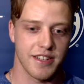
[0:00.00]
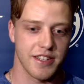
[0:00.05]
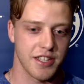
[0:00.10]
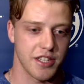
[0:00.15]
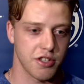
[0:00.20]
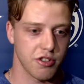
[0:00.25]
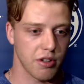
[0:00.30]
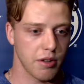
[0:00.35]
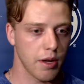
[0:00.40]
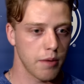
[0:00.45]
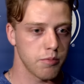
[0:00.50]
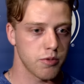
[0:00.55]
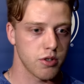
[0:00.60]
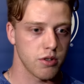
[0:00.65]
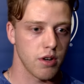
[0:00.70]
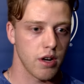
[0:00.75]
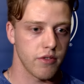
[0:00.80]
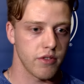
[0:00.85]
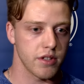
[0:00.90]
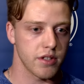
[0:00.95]
It's a dream come
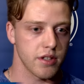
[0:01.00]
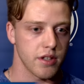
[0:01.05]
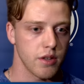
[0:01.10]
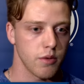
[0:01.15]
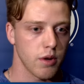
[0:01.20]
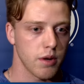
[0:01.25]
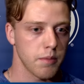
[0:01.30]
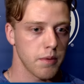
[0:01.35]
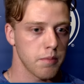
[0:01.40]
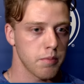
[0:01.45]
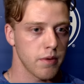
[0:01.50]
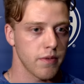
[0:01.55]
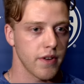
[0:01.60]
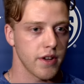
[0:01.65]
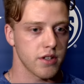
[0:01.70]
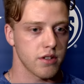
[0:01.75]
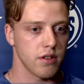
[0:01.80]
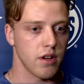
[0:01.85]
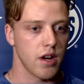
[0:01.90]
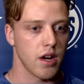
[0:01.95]
true. Obviously, you want to be a
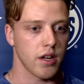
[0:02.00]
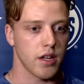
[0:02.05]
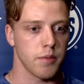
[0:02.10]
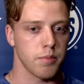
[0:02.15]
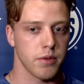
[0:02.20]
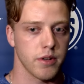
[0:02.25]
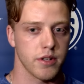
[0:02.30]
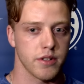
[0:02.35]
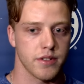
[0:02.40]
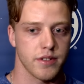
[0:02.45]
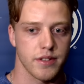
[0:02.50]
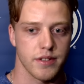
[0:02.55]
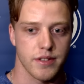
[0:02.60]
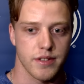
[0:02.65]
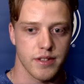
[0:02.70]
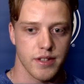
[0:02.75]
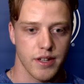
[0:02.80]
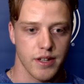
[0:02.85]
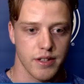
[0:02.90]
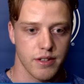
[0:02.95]
professional hockey player
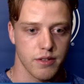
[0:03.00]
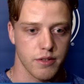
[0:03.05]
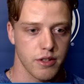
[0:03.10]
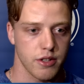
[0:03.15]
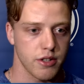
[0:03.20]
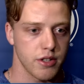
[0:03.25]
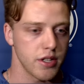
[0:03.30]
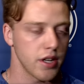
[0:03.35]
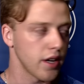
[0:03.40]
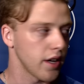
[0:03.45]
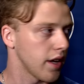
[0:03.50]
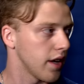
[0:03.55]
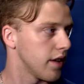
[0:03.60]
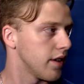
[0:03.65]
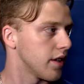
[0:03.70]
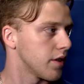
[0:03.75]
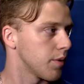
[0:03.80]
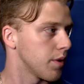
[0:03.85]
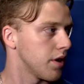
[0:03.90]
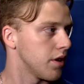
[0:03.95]
since you're a young
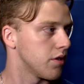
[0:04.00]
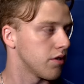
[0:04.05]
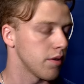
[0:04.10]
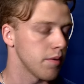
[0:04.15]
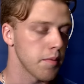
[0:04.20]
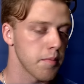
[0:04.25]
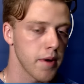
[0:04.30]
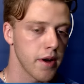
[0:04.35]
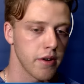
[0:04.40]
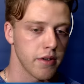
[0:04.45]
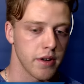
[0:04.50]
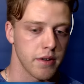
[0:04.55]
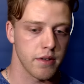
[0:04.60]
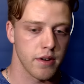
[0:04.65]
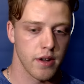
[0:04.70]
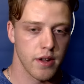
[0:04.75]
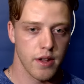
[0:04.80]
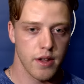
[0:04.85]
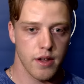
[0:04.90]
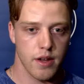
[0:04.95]
kid. That's what you dream about,
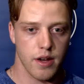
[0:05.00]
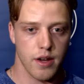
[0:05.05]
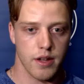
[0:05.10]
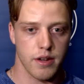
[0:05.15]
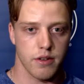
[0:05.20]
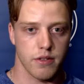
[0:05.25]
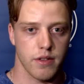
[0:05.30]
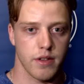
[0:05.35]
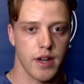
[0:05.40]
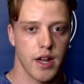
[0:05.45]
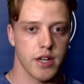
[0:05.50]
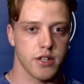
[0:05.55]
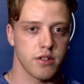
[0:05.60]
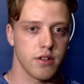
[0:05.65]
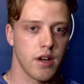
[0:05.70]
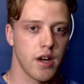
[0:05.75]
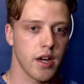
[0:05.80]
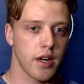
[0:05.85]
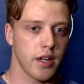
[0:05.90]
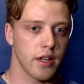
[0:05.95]
and the
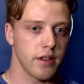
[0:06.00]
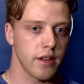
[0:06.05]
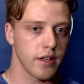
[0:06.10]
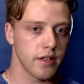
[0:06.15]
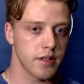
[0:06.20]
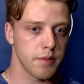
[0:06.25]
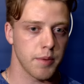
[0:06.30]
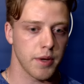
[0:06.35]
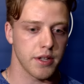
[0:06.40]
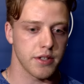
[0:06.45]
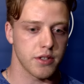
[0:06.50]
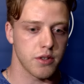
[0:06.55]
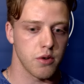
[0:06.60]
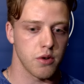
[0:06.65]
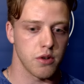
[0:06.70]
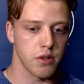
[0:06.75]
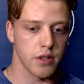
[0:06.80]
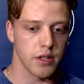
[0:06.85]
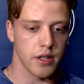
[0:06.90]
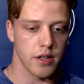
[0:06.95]
National Hockey League is the biggest
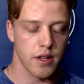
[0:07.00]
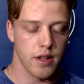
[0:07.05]
goal.